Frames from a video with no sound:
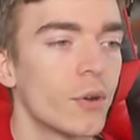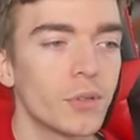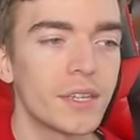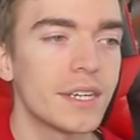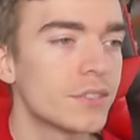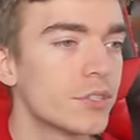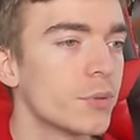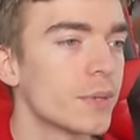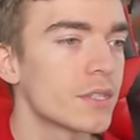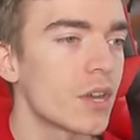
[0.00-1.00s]
All I need to
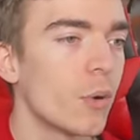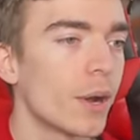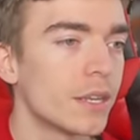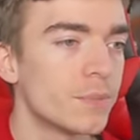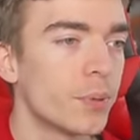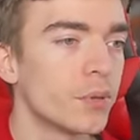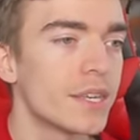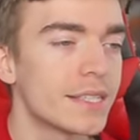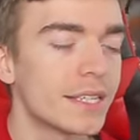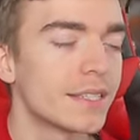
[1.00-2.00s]
do is go and put these